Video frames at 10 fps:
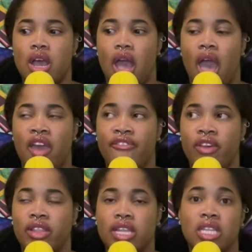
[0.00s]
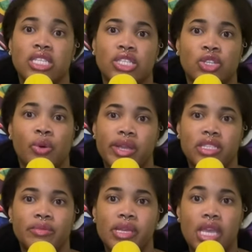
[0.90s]
I felt like this is going to
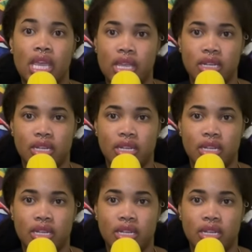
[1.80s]
be it.